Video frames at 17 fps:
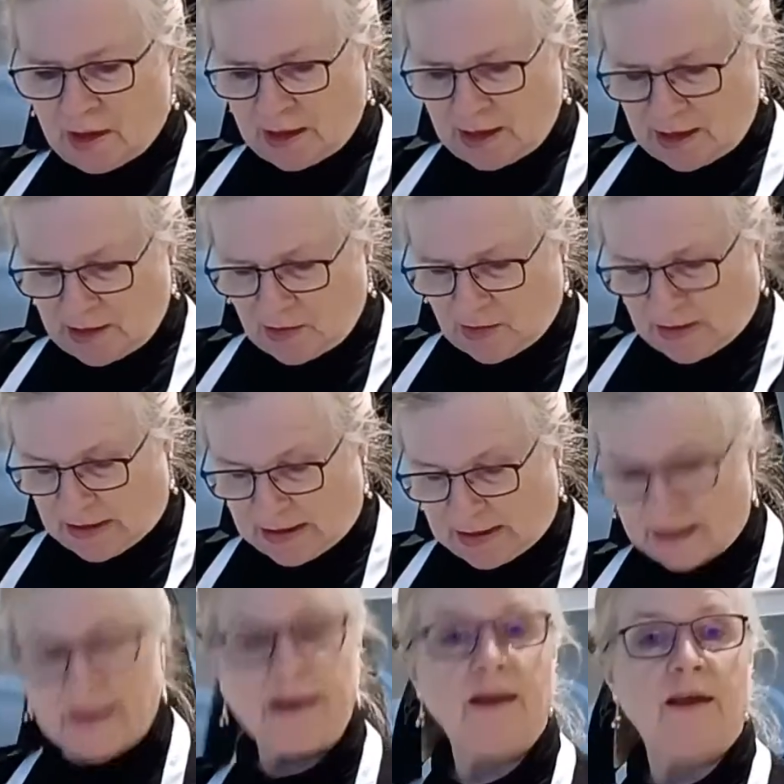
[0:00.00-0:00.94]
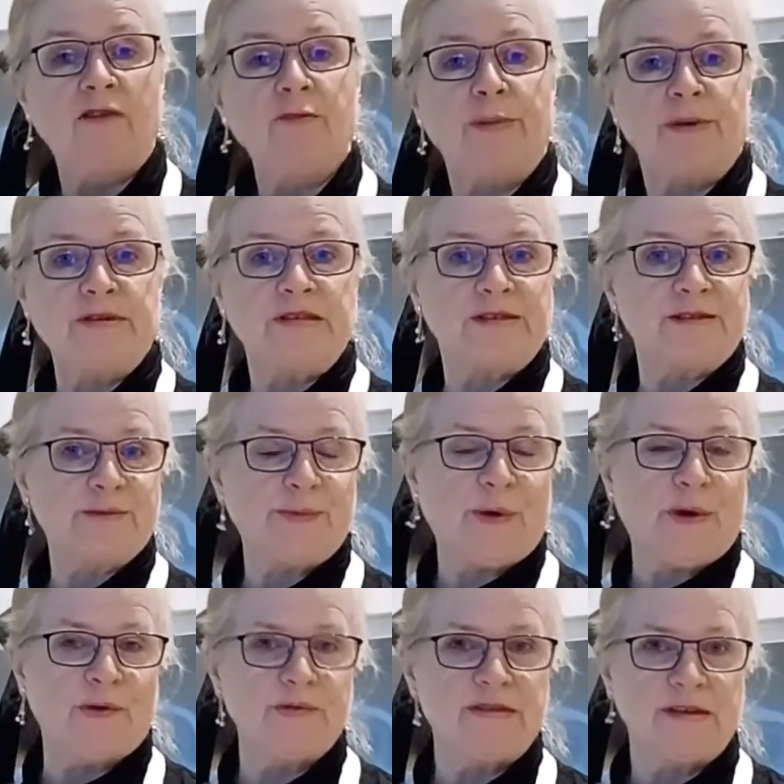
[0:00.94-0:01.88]
Now, I love Brussels
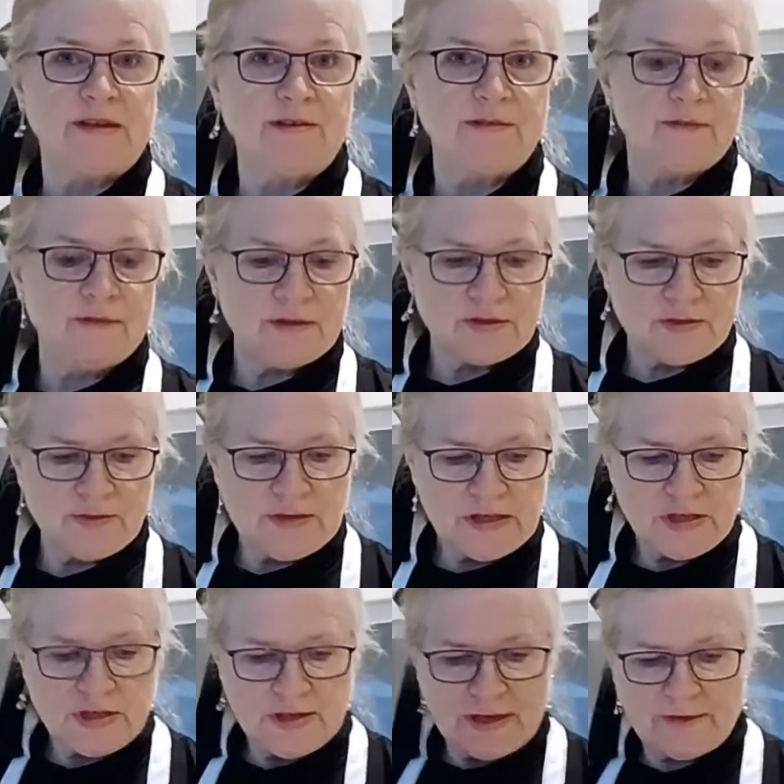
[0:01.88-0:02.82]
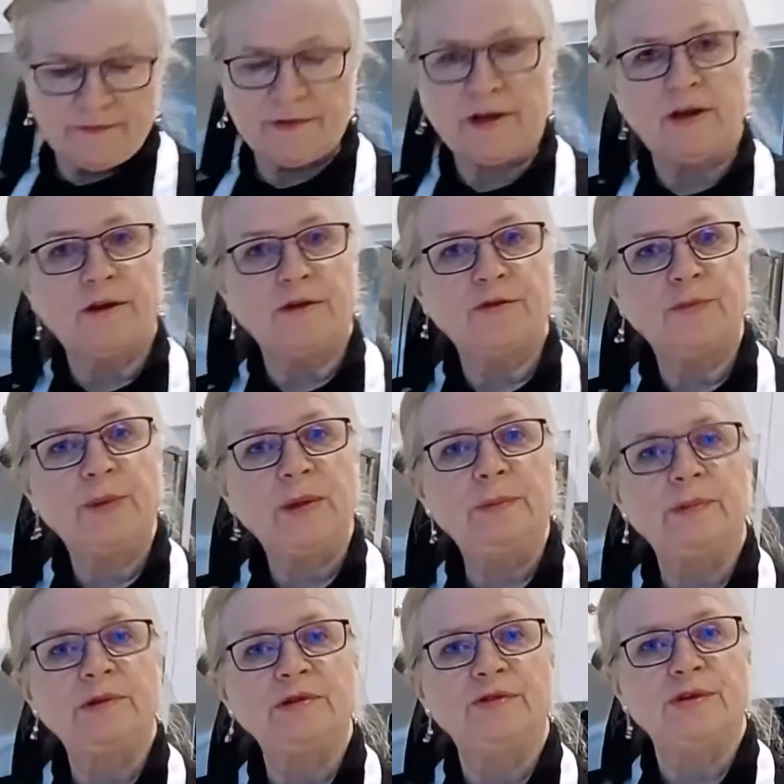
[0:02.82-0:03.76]
sprouts, and strange enough, a lot of
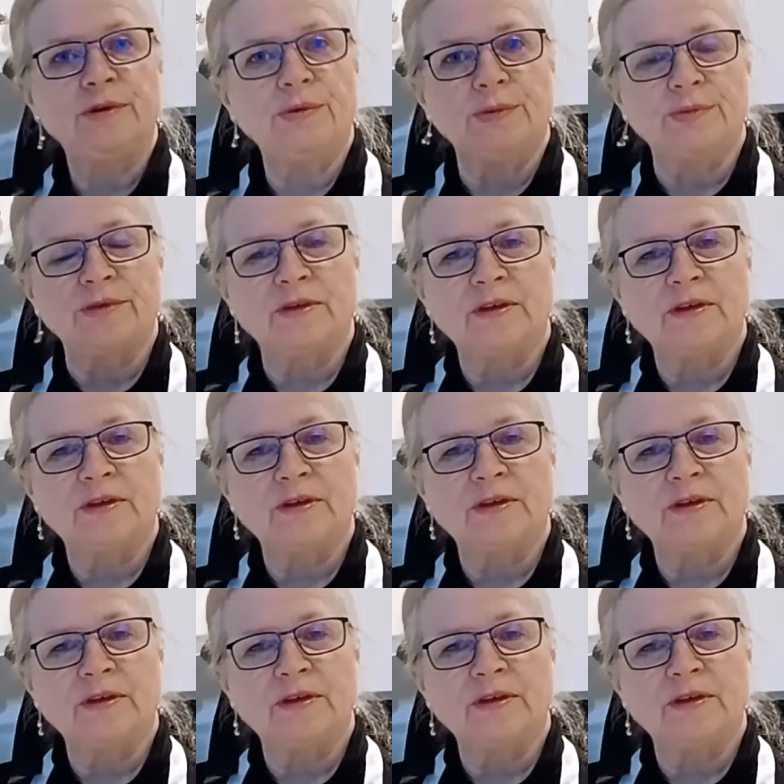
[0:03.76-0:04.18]
people don't.